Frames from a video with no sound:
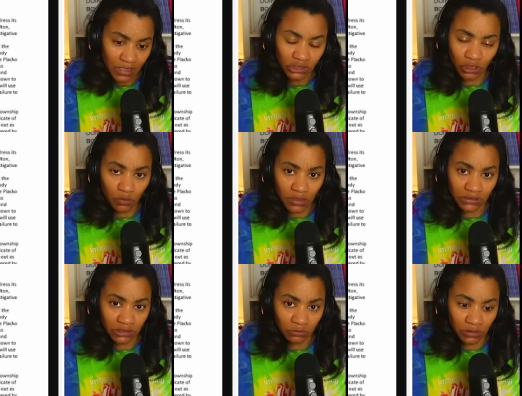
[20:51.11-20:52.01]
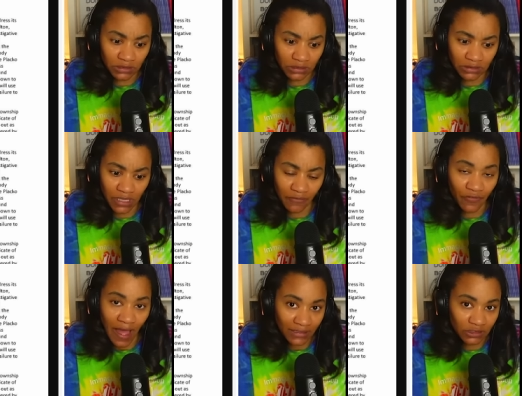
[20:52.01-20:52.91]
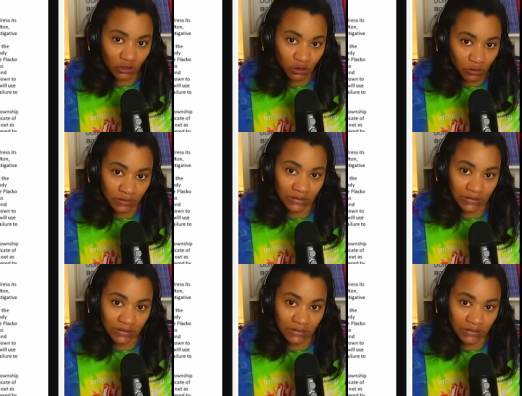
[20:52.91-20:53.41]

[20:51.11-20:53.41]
So what is she saying? Fox 32